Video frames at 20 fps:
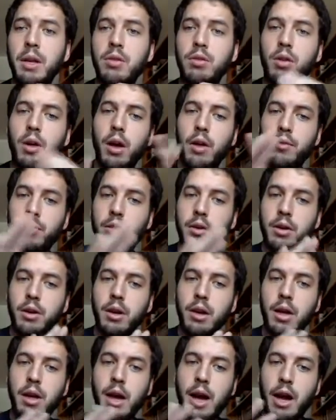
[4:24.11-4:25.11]
So after
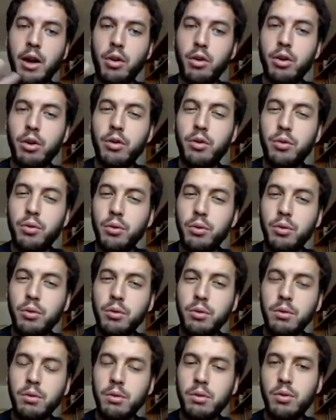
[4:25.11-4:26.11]
another
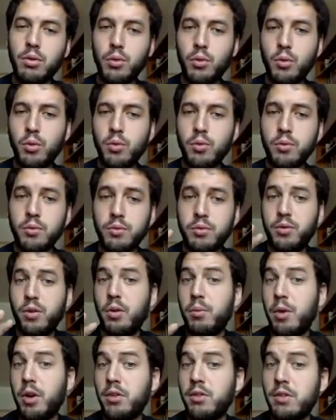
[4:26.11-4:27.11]
2 to 4
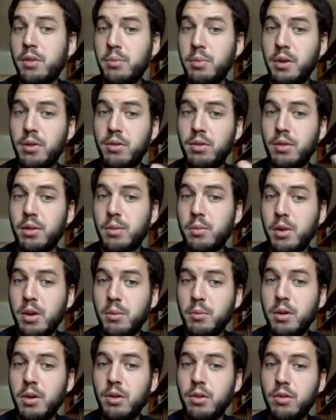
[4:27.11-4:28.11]
months, depends on the beer,
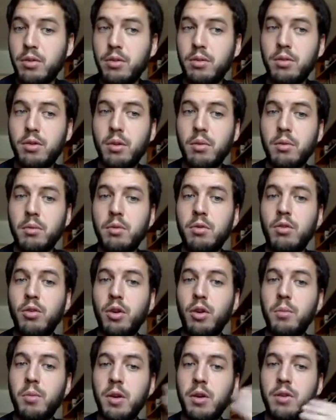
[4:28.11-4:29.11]
because some
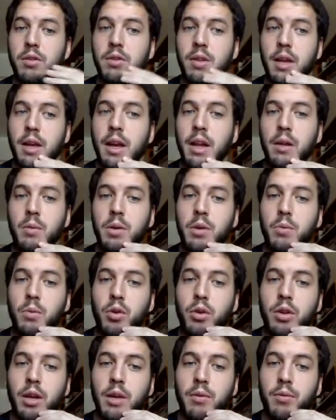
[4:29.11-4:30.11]
strong beers take a little bit
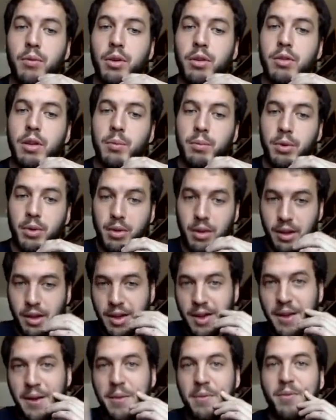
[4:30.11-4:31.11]
more time. For example,
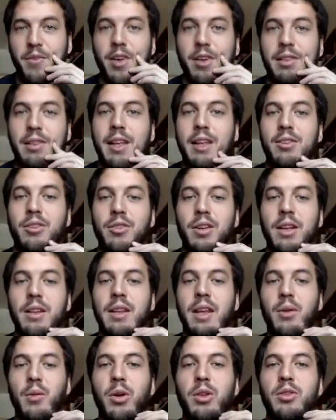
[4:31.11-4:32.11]

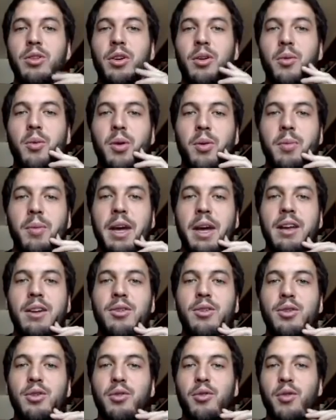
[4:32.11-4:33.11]
Besletteren that we talked with my
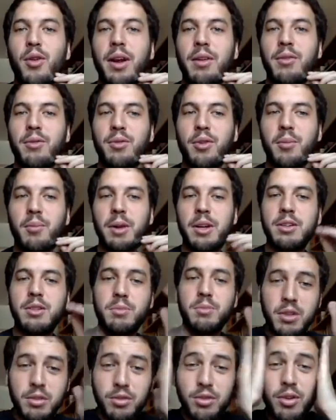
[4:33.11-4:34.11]
good friend from
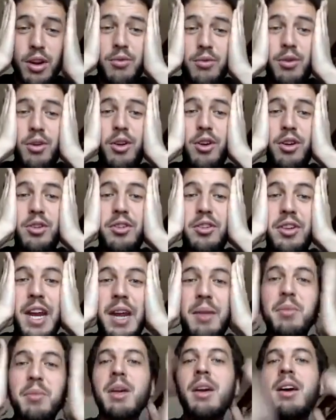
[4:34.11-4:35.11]
Belgium. Sorry, I forgot your name.